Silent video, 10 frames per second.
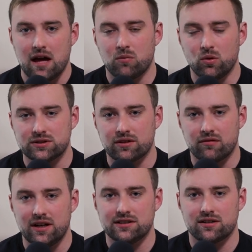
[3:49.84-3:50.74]
and most of the
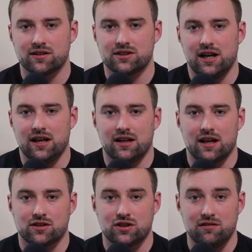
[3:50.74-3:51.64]
research in
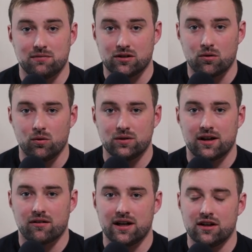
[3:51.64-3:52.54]
achievement goal
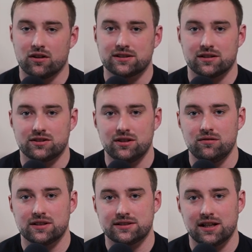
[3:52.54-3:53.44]
theory looks at
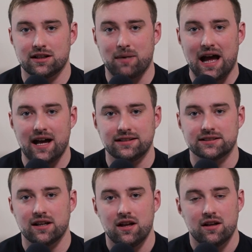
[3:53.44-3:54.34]
two distinct
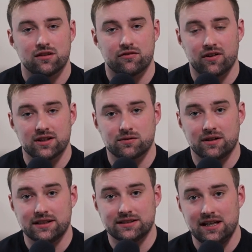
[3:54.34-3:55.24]
paths. The first
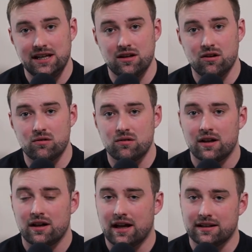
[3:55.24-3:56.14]
one is ego,
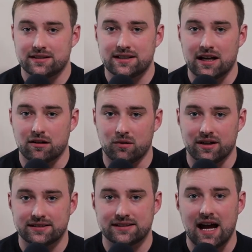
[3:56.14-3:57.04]
and the second
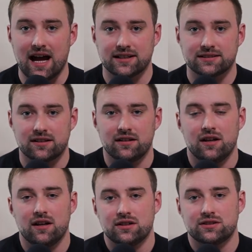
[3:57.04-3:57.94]
one is task.
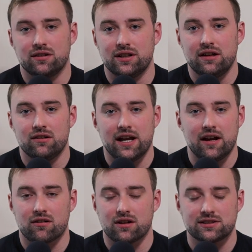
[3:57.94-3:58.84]
So you'll
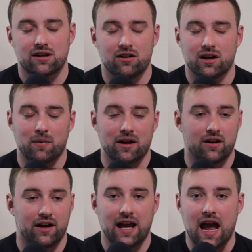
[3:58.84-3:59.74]
hear us talk about
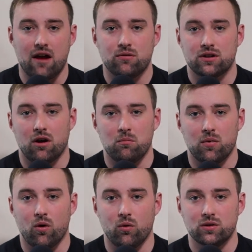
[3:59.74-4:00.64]
like
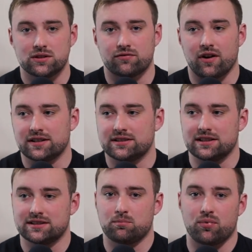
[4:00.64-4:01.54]
outcome goals
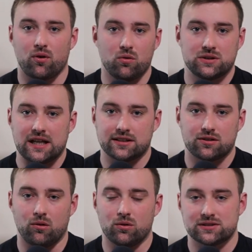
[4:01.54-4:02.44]
versus process
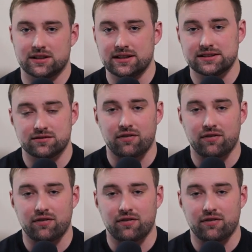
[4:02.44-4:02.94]
goals, and this